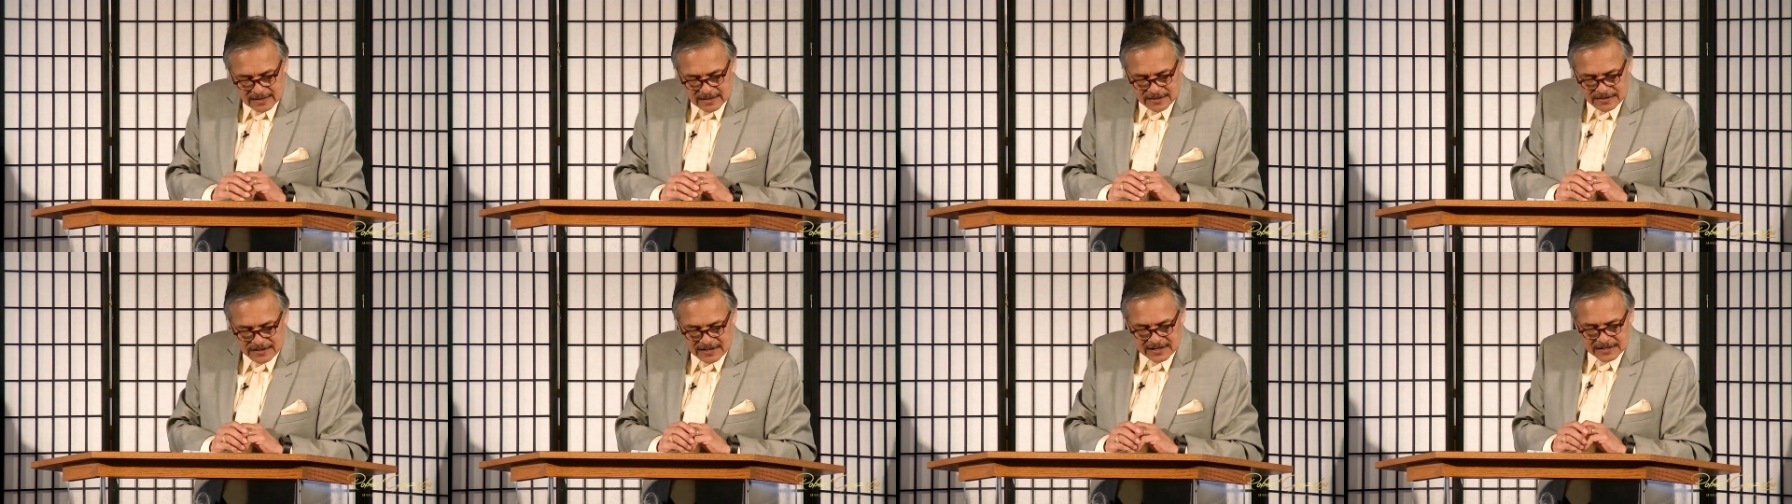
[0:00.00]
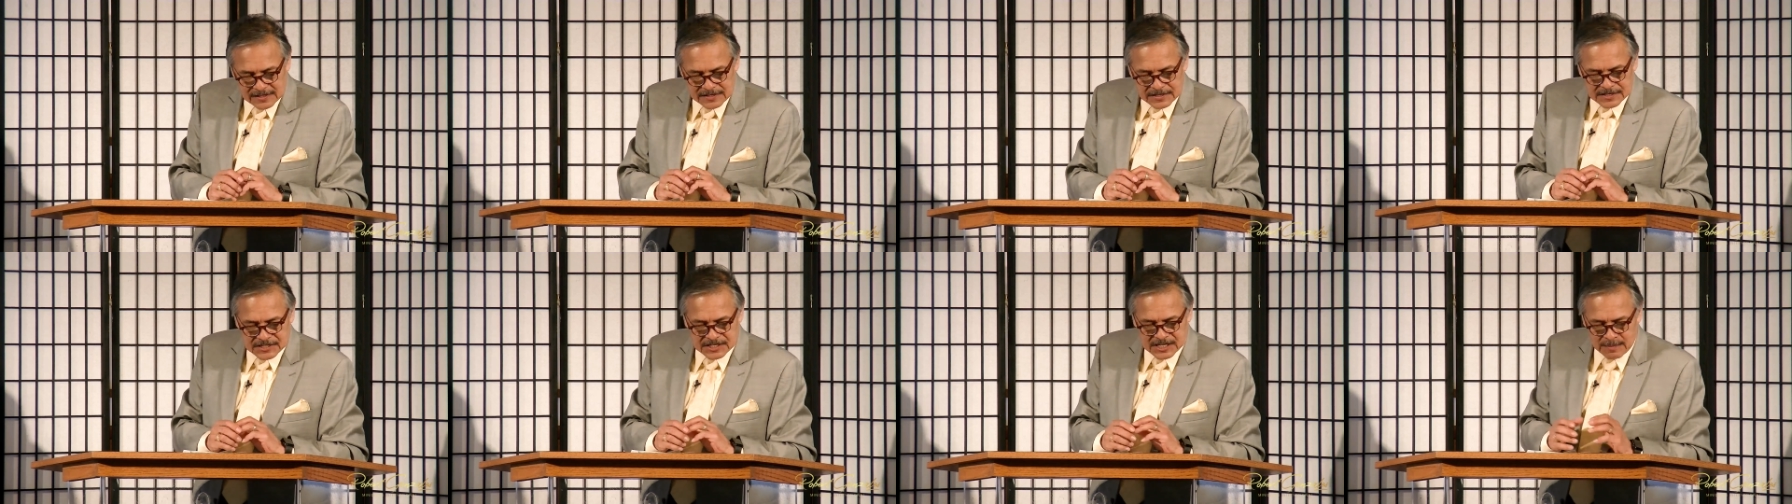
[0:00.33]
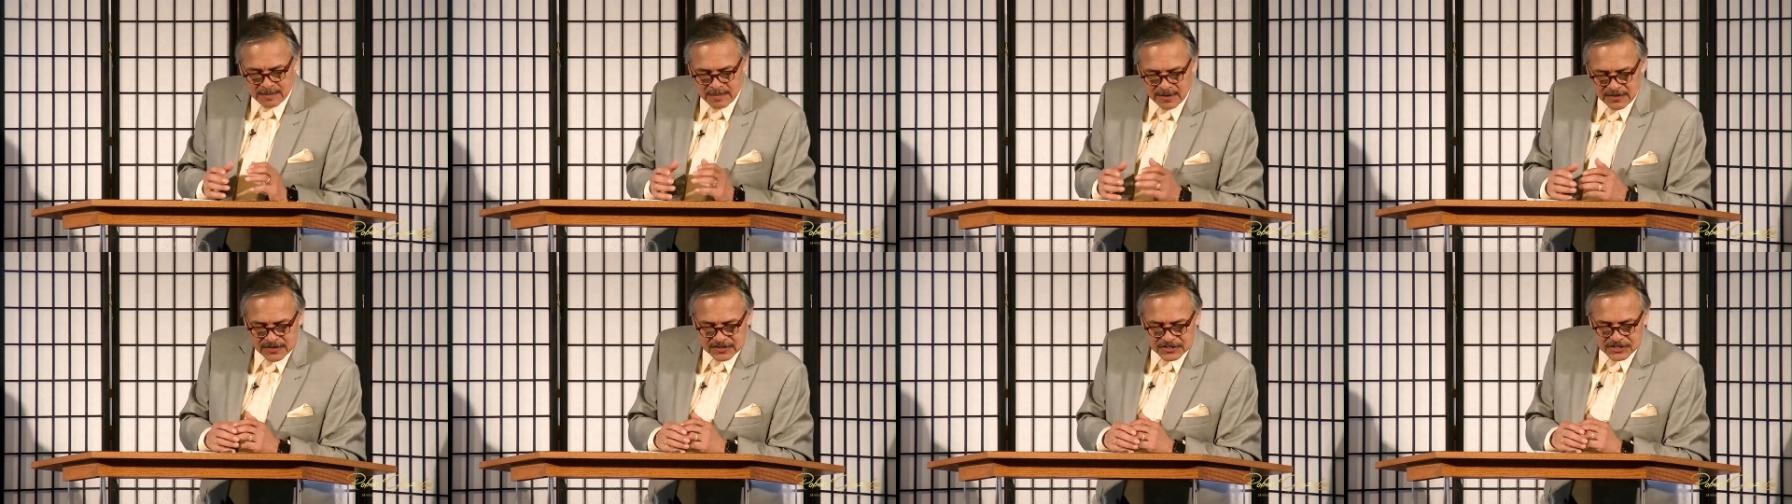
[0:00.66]
then
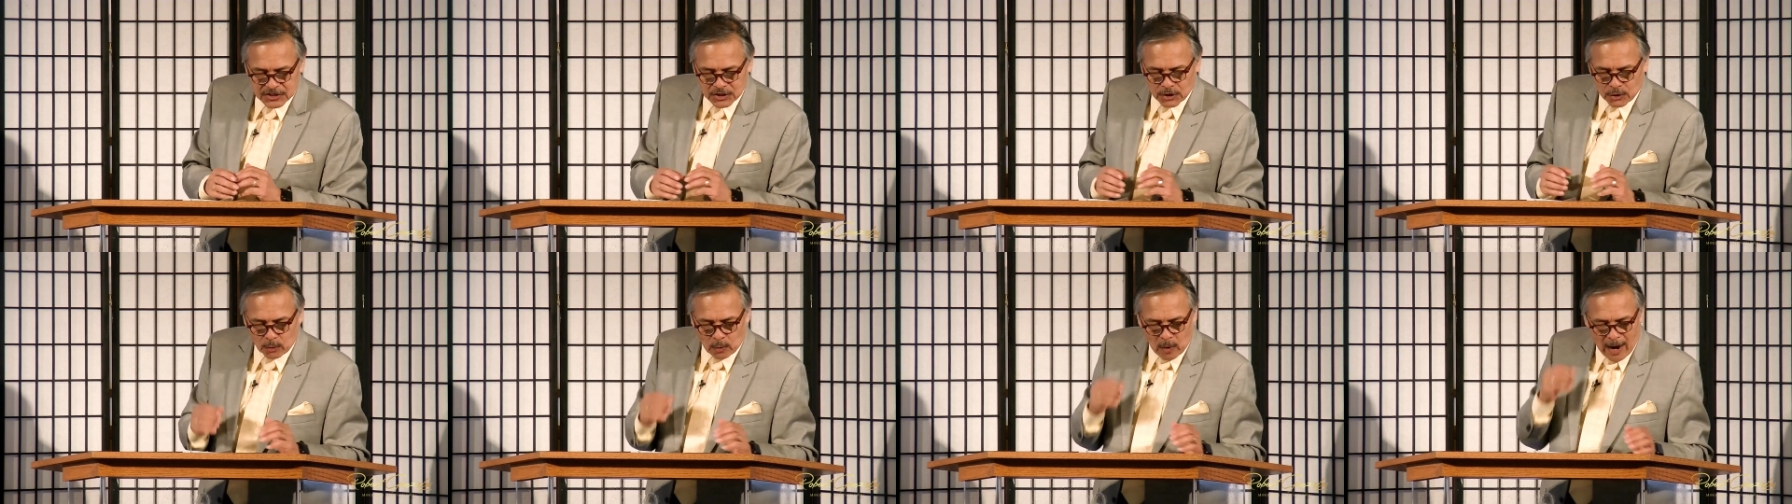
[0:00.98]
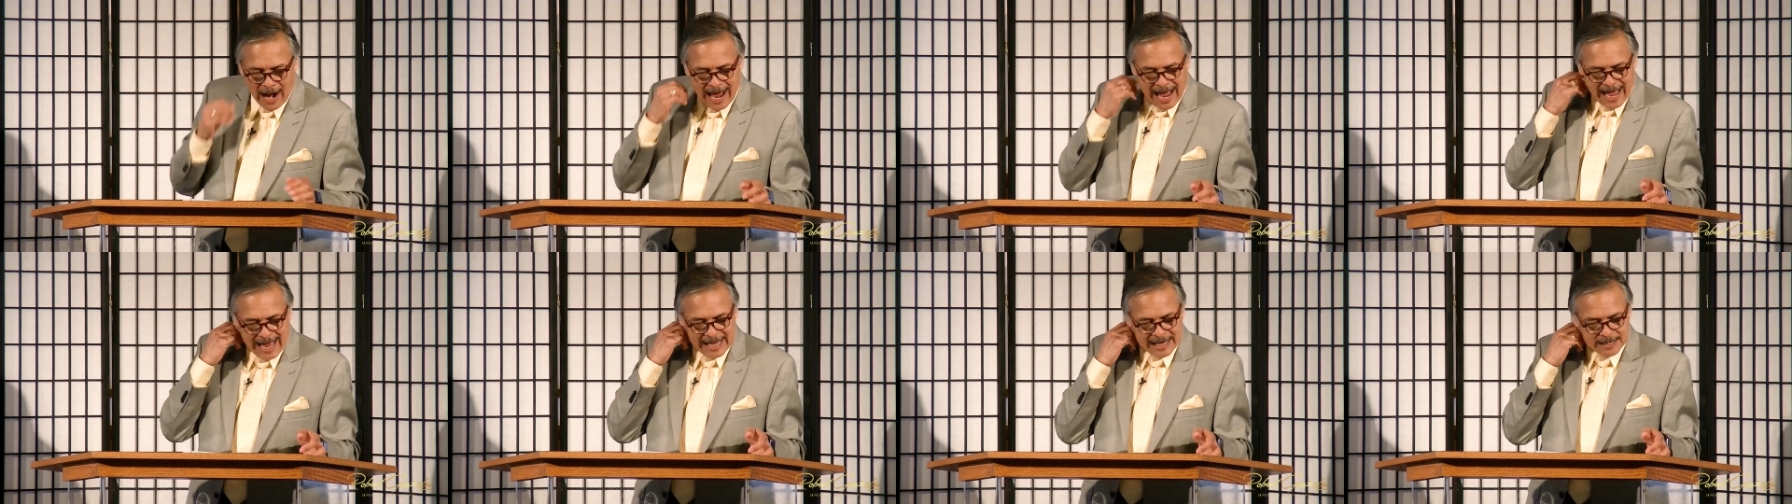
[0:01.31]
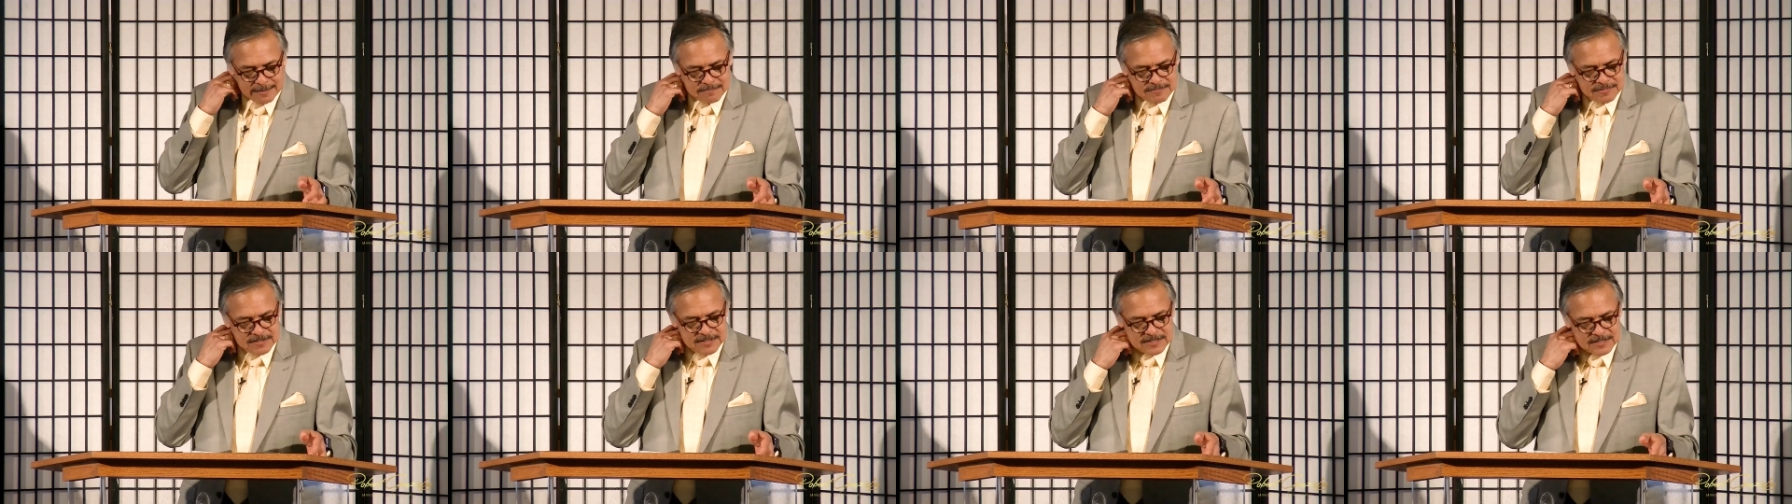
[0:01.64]
some of the
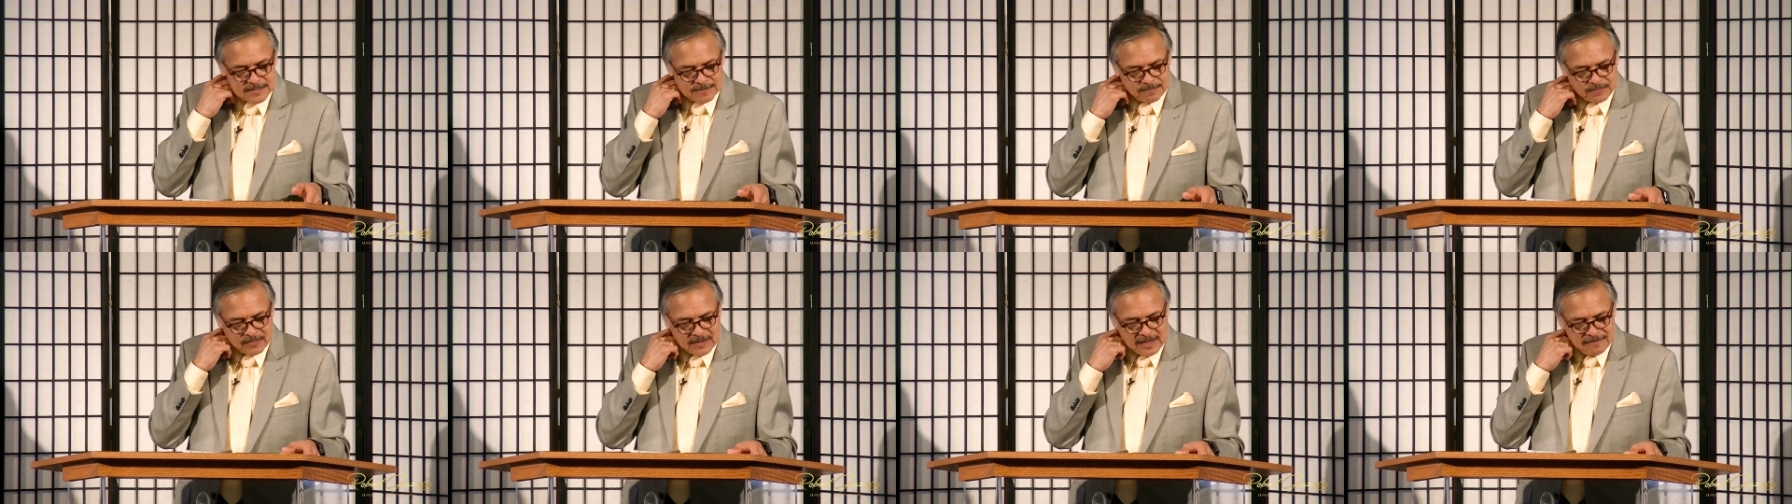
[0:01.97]
scribes